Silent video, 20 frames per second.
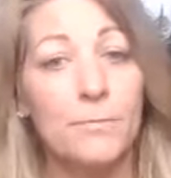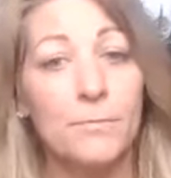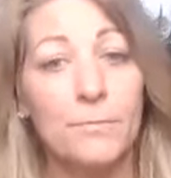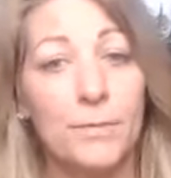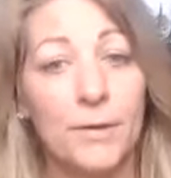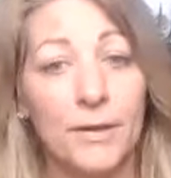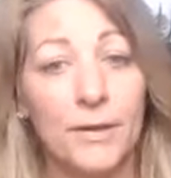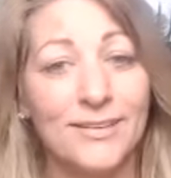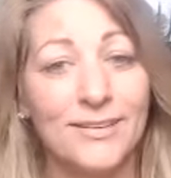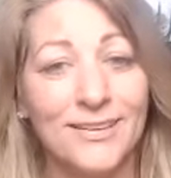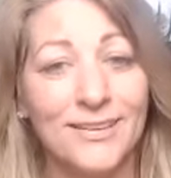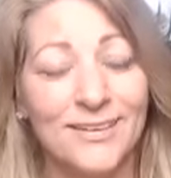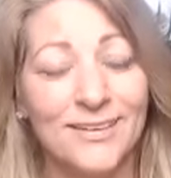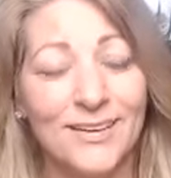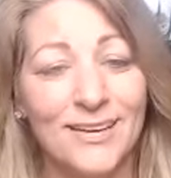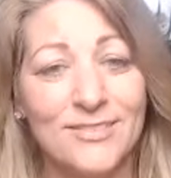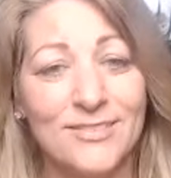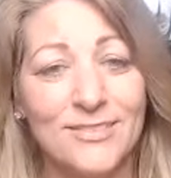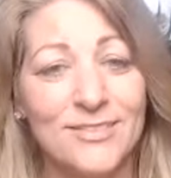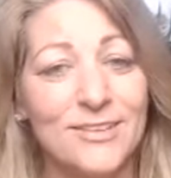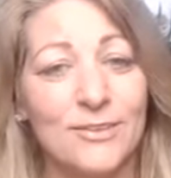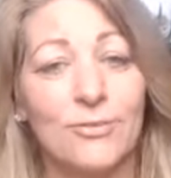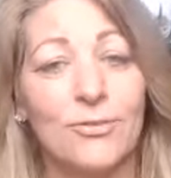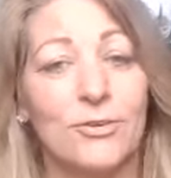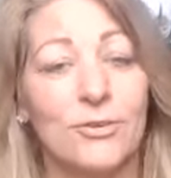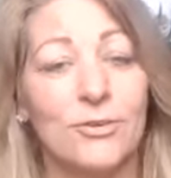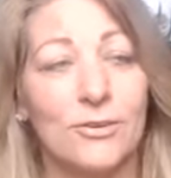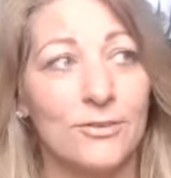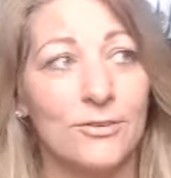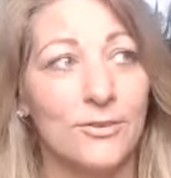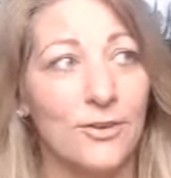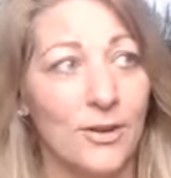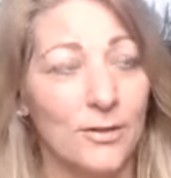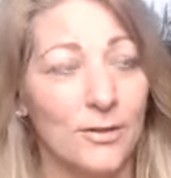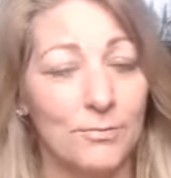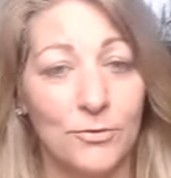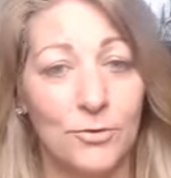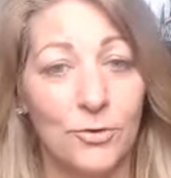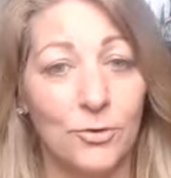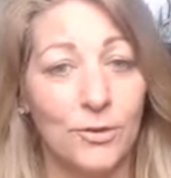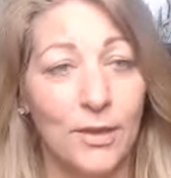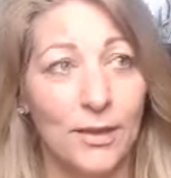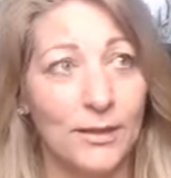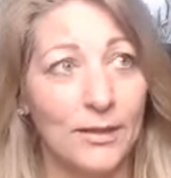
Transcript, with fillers: but it's different this time so that